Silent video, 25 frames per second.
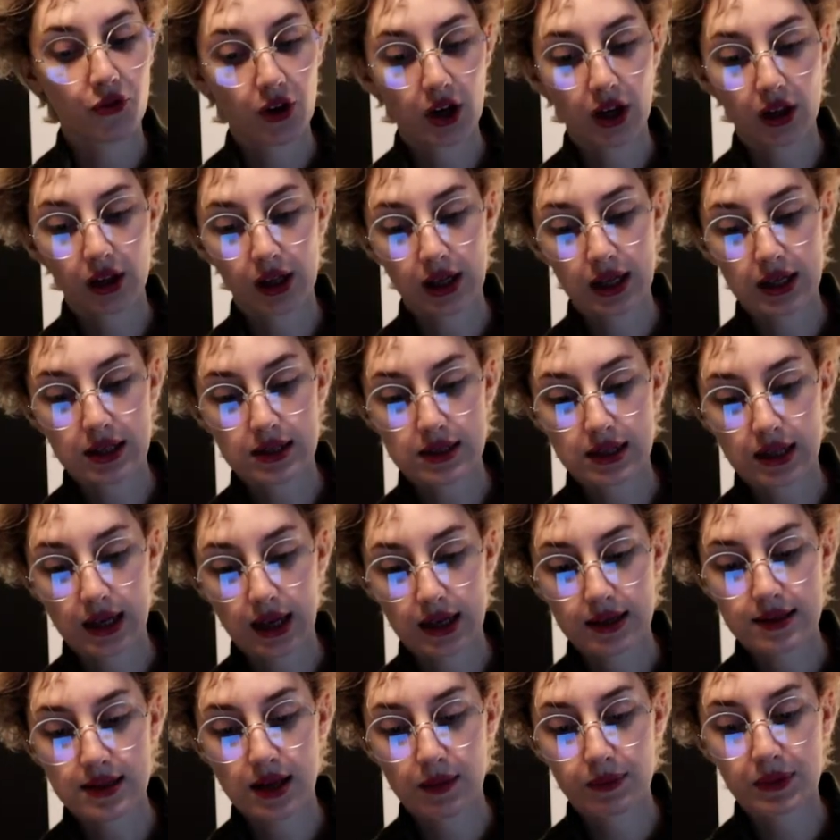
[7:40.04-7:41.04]
fairly easy,
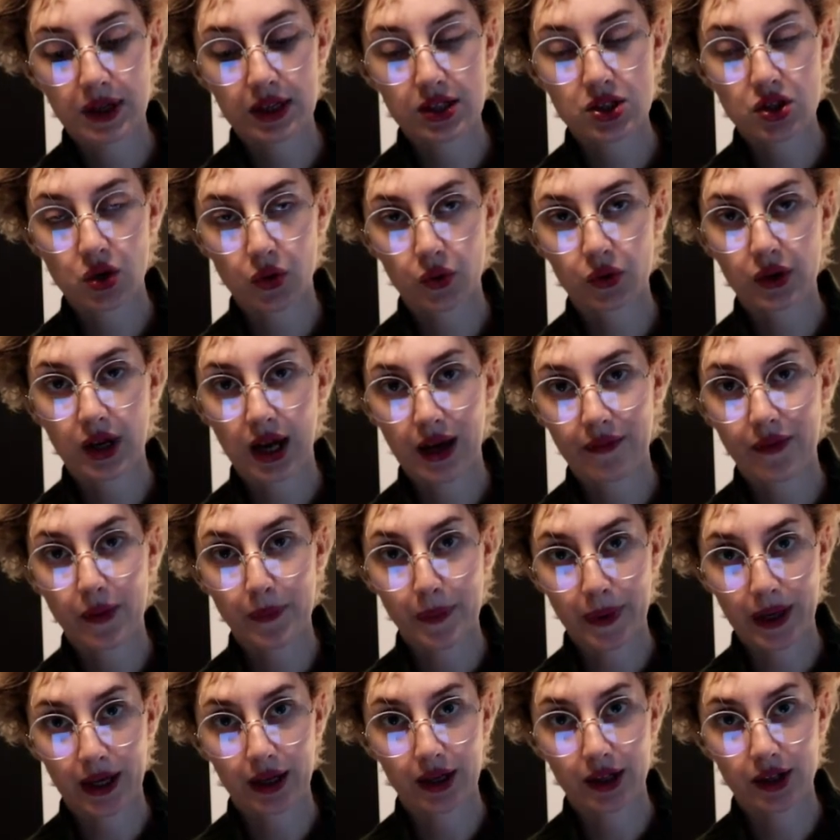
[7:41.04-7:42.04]
except I don't have a
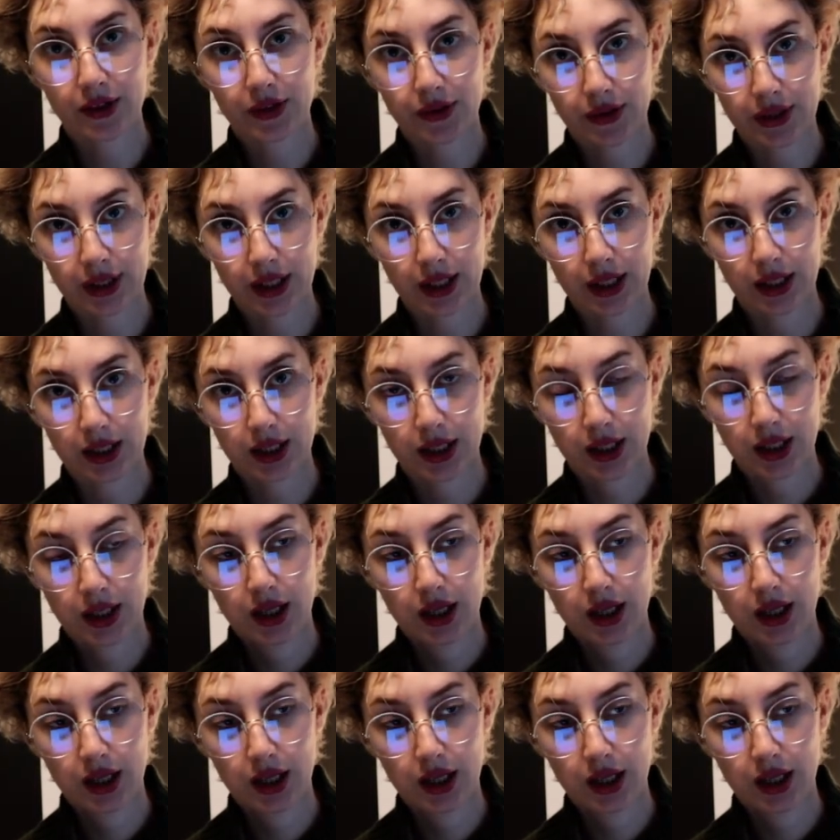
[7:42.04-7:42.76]
pink hoodie.